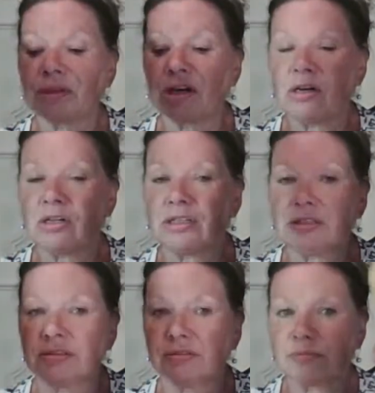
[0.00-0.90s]

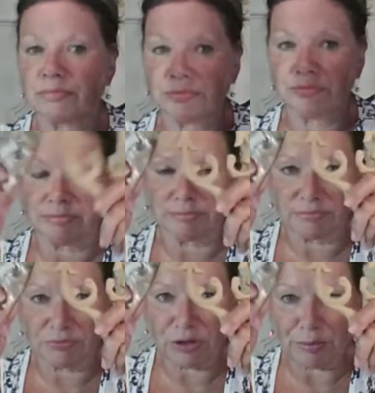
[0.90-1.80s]
our
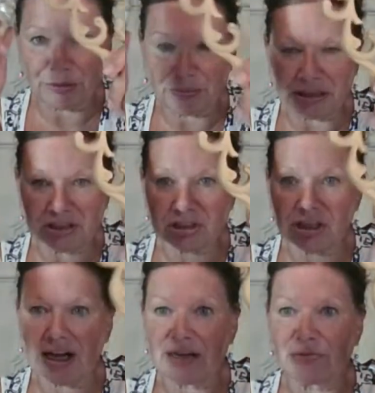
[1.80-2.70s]
Flip and Bunch
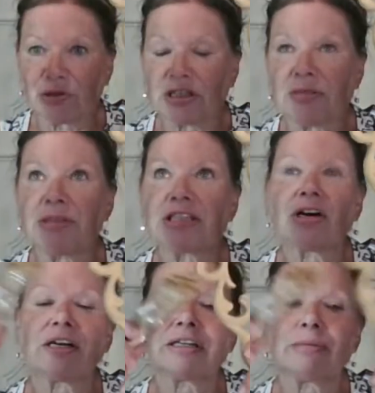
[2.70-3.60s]
Live, we're going to be
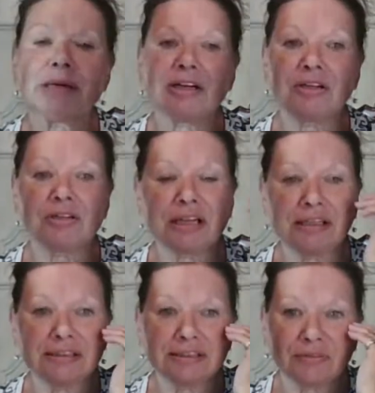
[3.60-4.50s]
talking about all
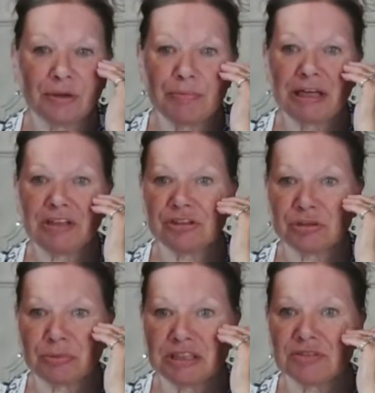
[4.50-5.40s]
kinds of
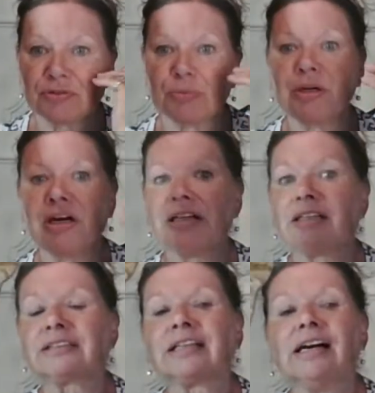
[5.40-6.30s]
embellishments for
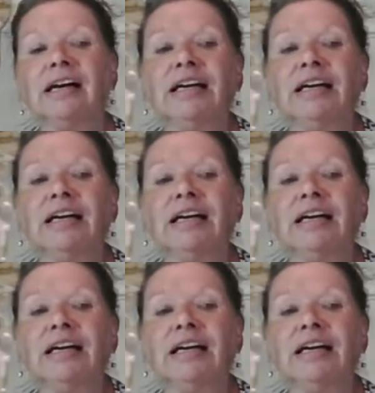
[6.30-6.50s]
products.